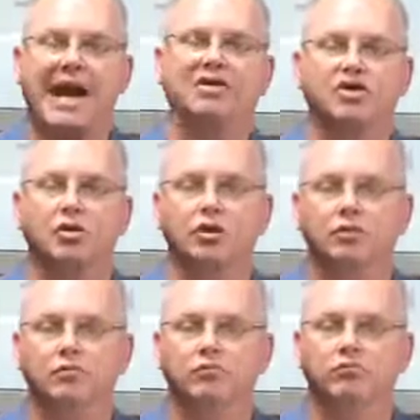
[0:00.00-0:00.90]
canceled,
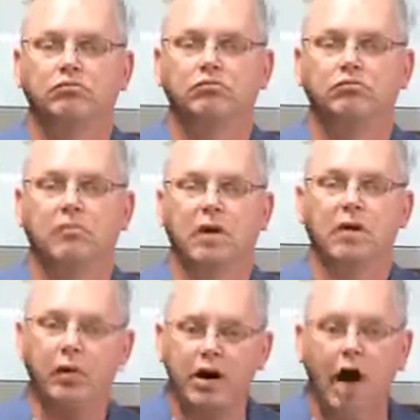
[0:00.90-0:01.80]

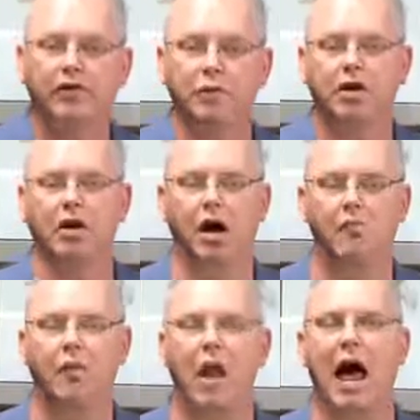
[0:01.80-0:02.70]
we often
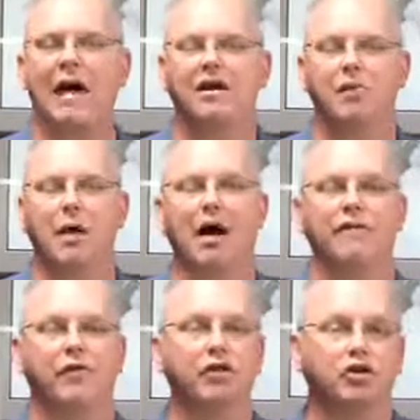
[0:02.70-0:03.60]
become blinded by
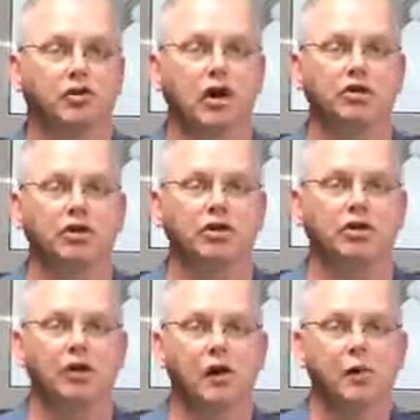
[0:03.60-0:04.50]
frustration,
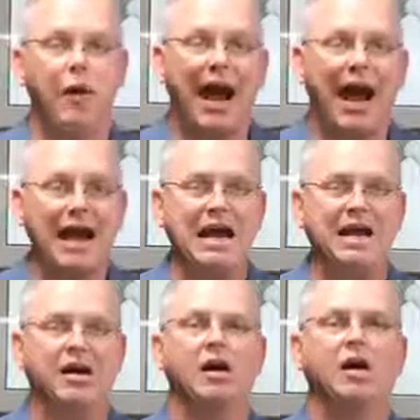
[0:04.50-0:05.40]

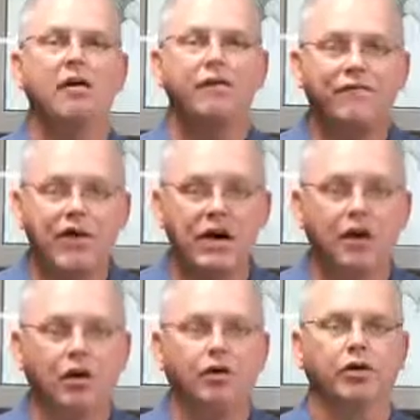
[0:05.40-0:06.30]
pain
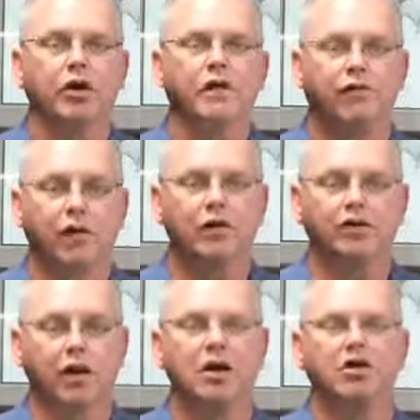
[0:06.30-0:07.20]
filled
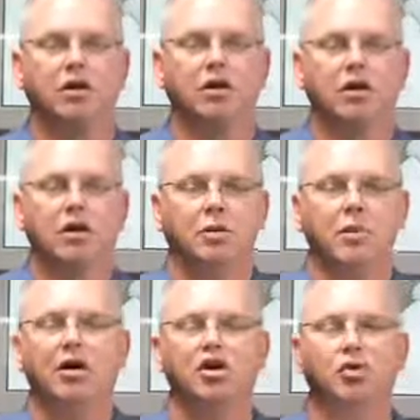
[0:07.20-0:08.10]
frustration,
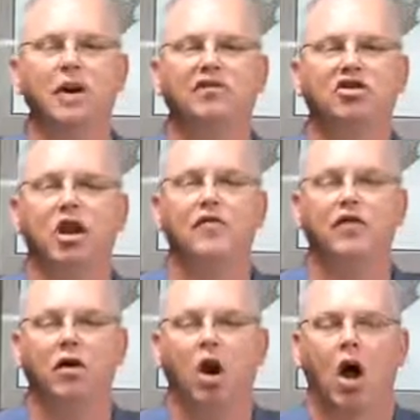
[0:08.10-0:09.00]
because we've
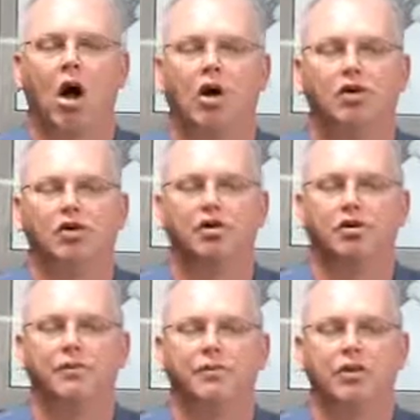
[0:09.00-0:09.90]
suffered
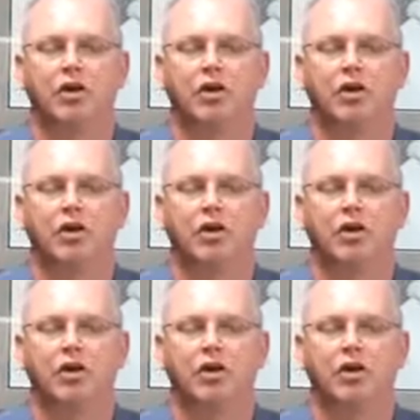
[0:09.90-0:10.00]
loss